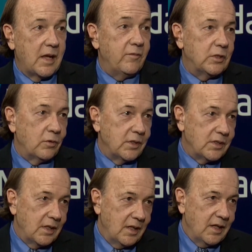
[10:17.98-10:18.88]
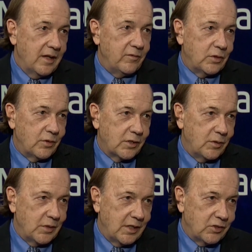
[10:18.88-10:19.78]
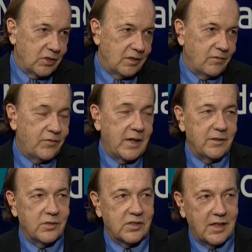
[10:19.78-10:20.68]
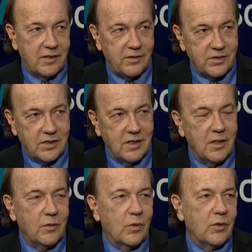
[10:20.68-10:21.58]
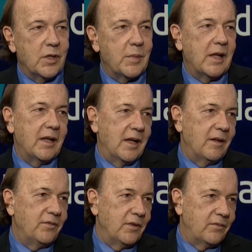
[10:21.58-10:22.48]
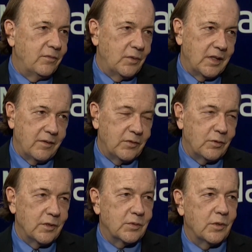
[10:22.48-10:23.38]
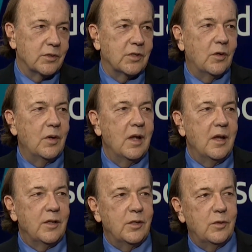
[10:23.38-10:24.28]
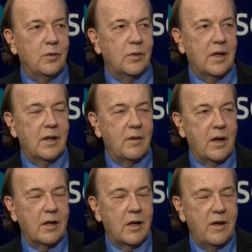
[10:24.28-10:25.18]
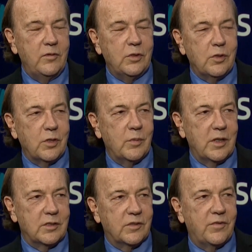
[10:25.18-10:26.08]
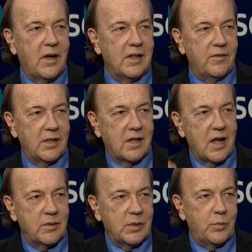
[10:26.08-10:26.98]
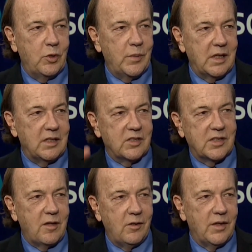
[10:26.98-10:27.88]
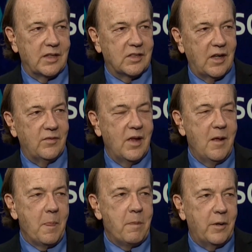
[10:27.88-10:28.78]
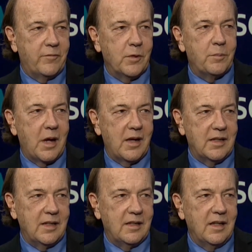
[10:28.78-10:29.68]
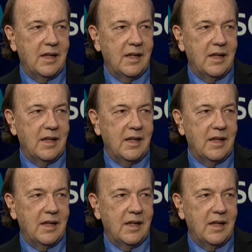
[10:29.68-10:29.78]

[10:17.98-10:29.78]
inventories, inventory accumulation. Final sales were only about half of what inventories were. So you inventory accumulation is fine if the economy is booming and you sell all that stuff. But if you're buying it,